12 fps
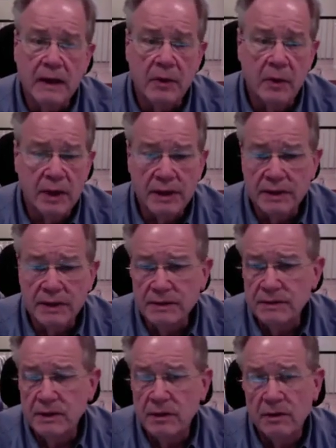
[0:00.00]
I want
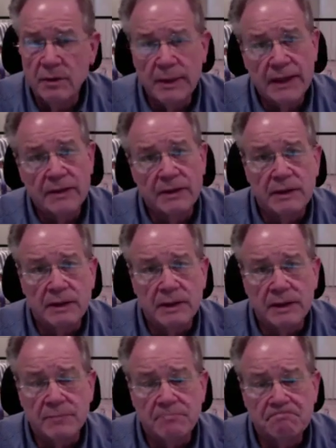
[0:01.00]
to talk about
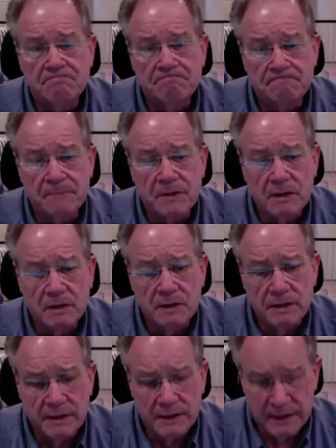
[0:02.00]

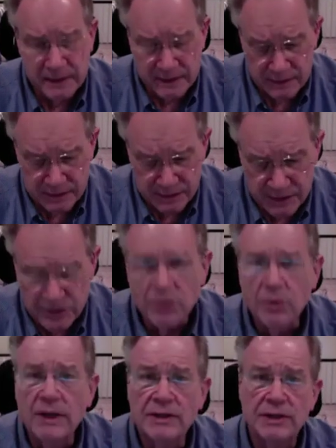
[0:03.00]
the
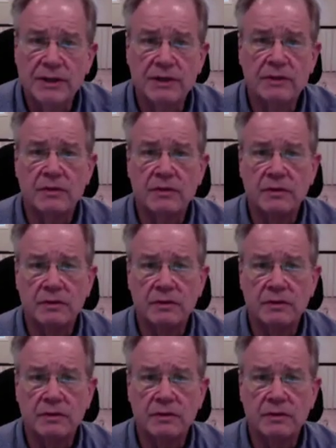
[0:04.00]
situation